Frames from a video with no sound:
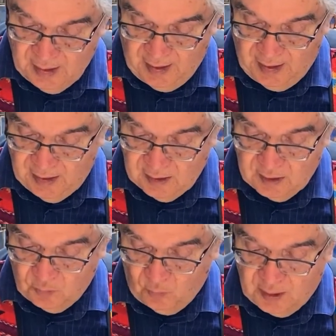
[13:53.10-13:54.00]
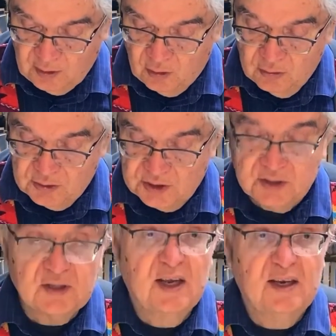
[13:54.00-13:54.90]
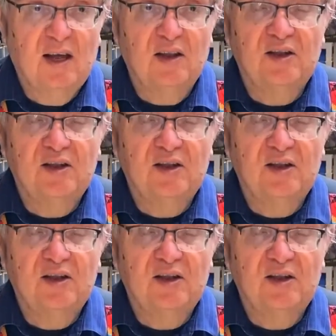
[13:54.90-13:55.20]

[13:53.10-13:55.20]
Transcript: and one goose can tell